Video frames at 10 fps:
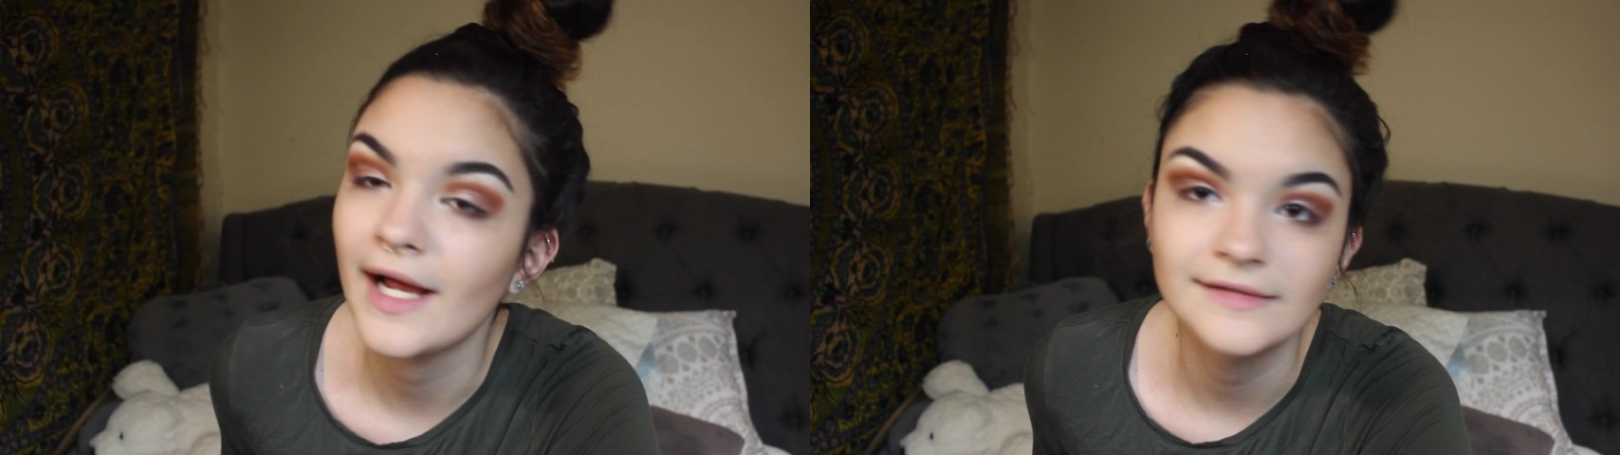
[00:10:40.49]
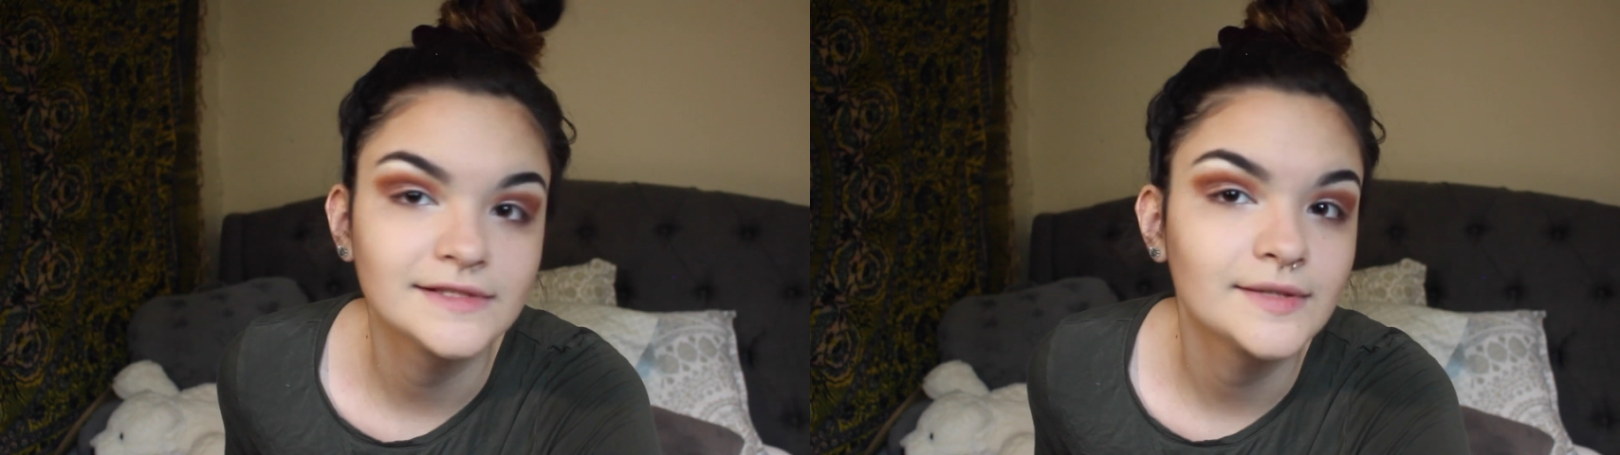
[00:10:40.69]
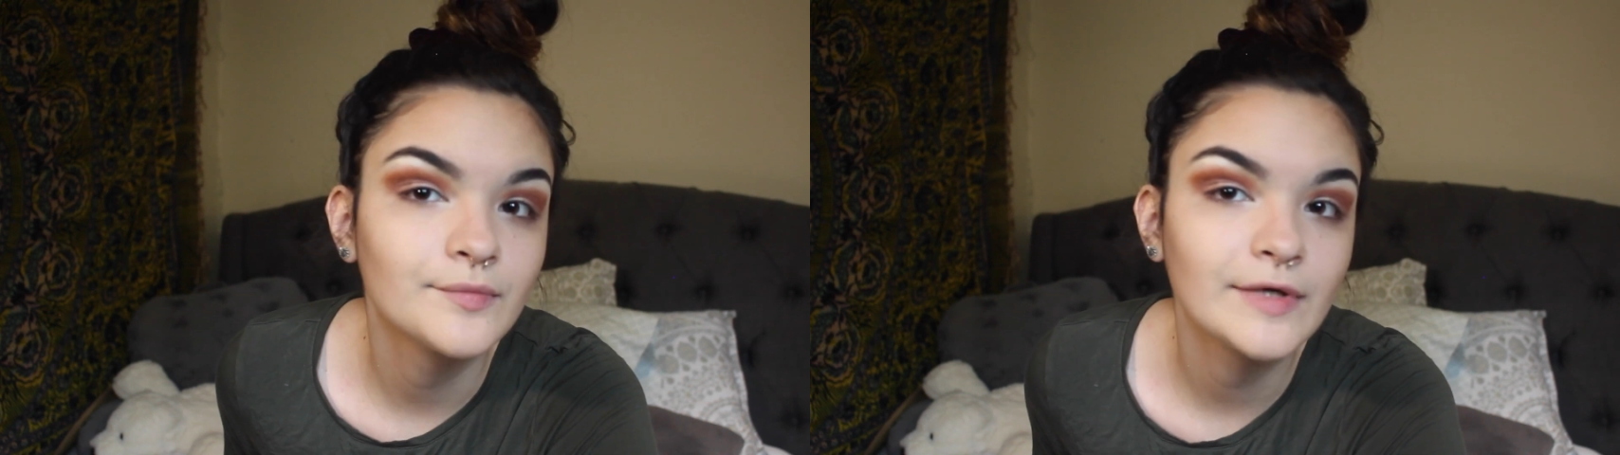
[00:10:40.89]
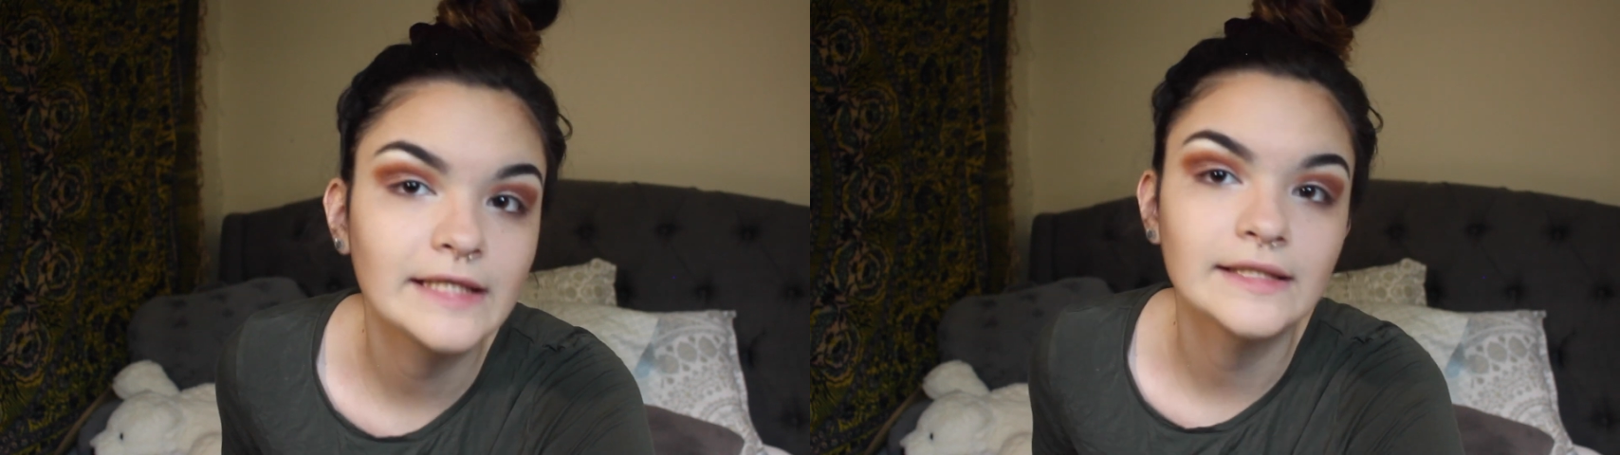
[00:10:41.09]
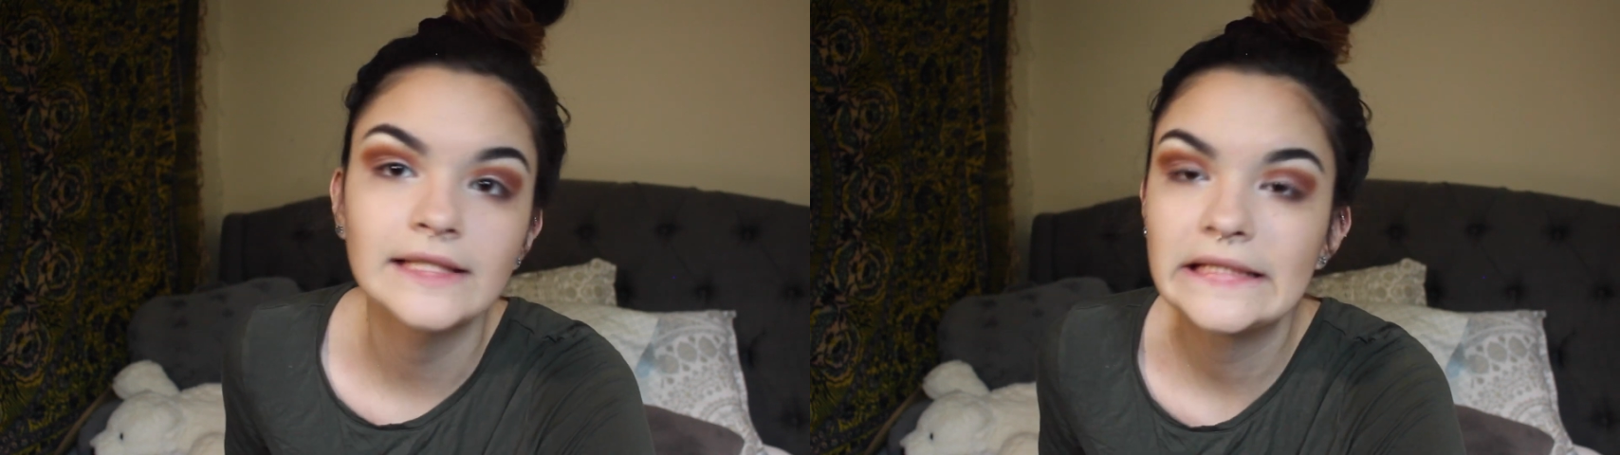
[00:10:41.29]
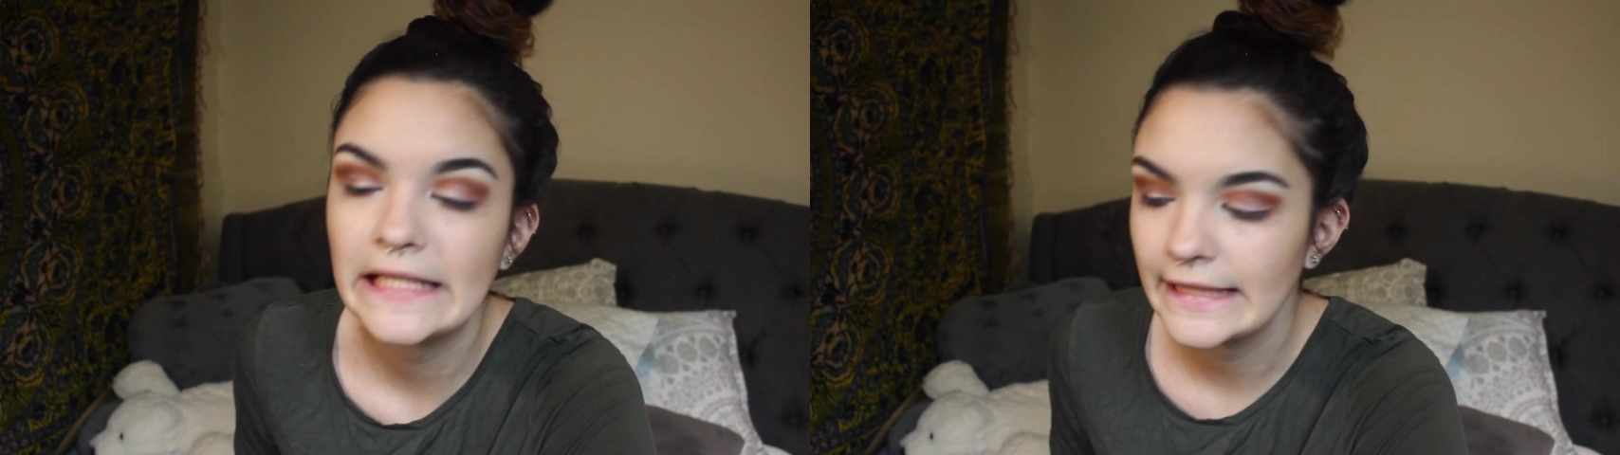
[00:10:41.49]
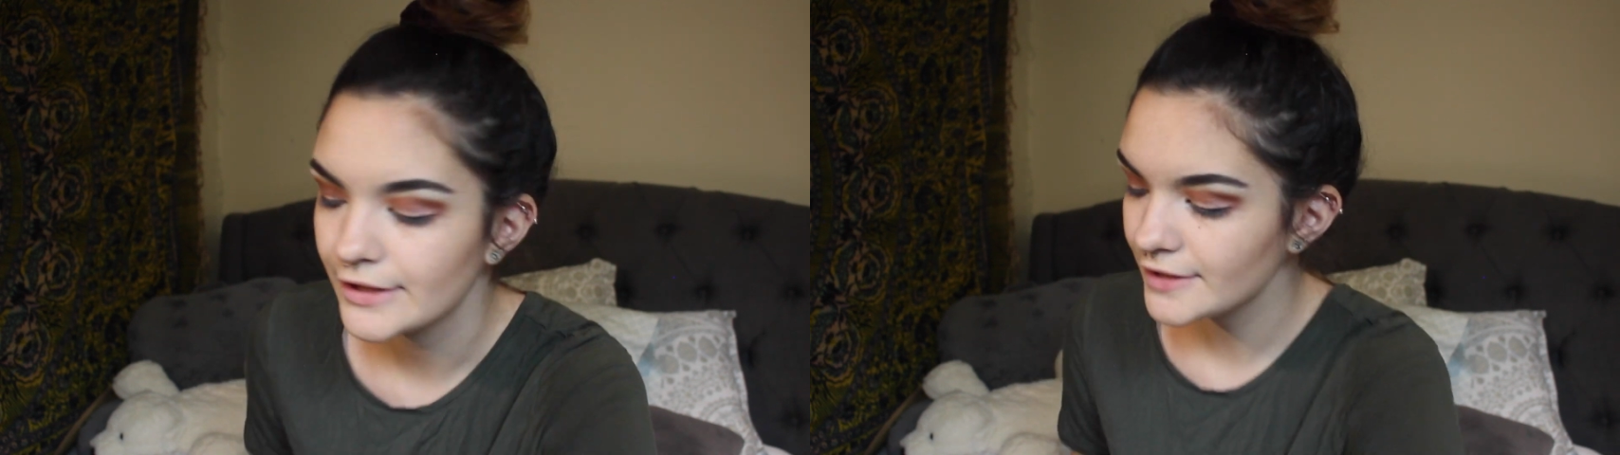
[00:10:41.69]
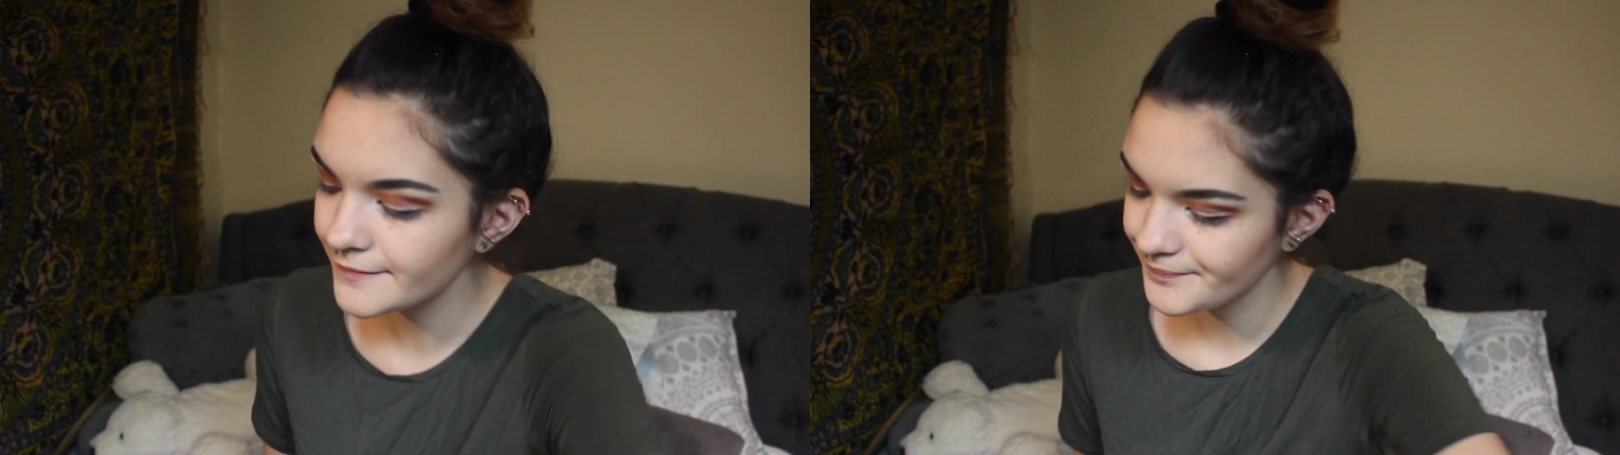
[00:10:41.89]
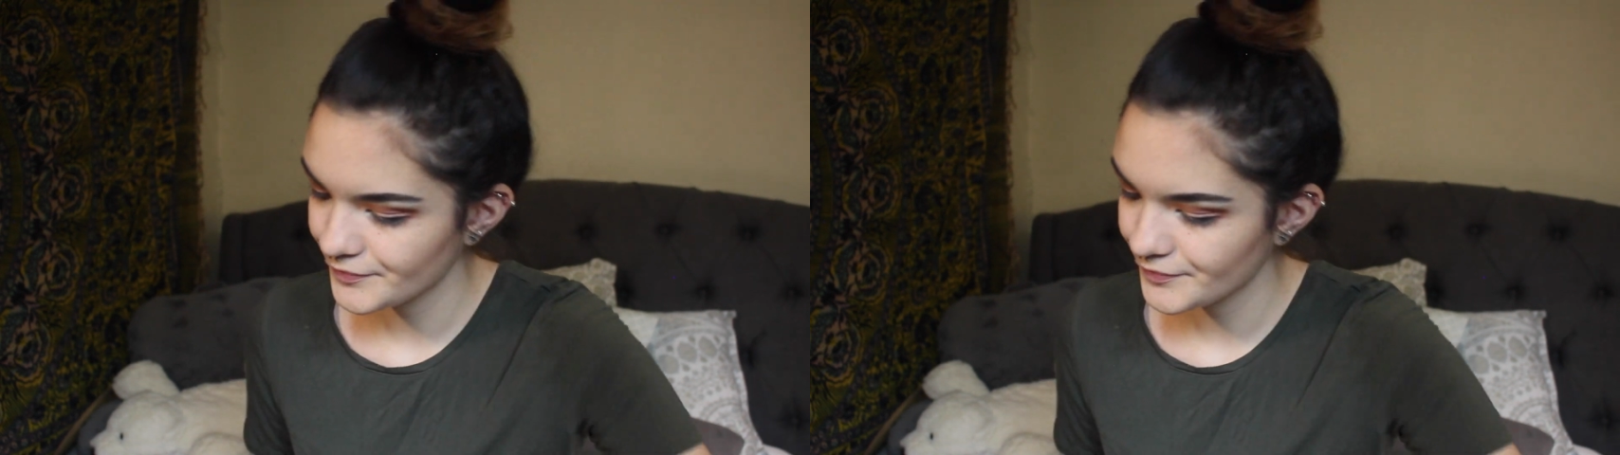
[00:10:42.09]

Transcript: add some winged liner,